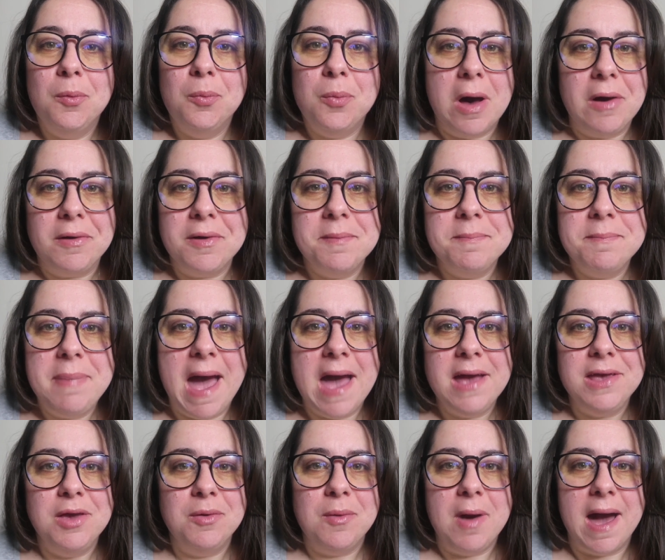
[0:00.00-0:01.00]
Welcome
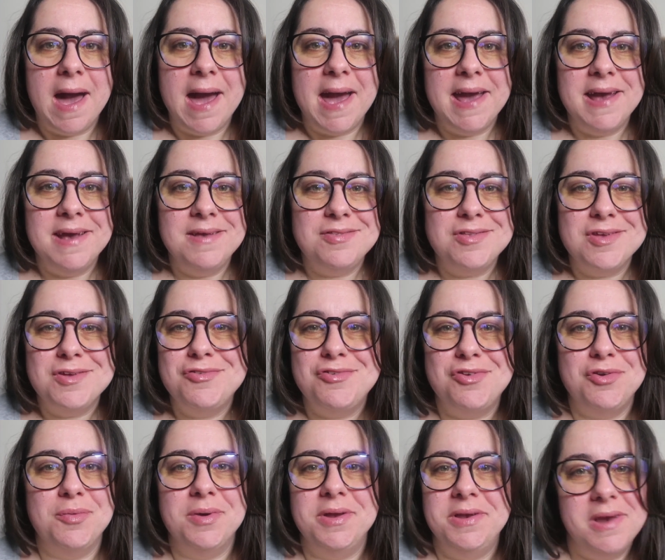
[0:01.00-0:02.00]
back, you guys,
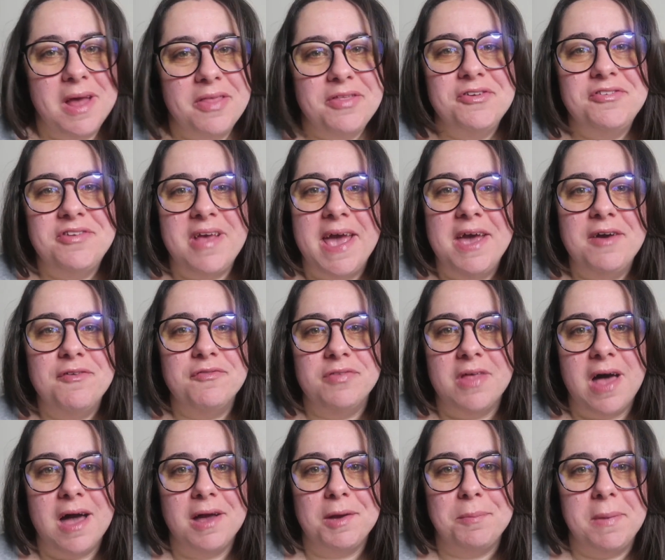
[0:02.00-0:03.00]
to another day of
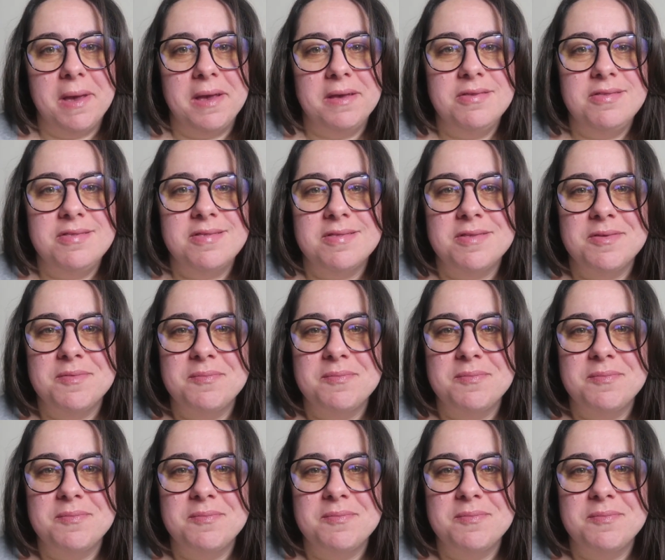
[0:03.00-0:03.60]
Vlogmas.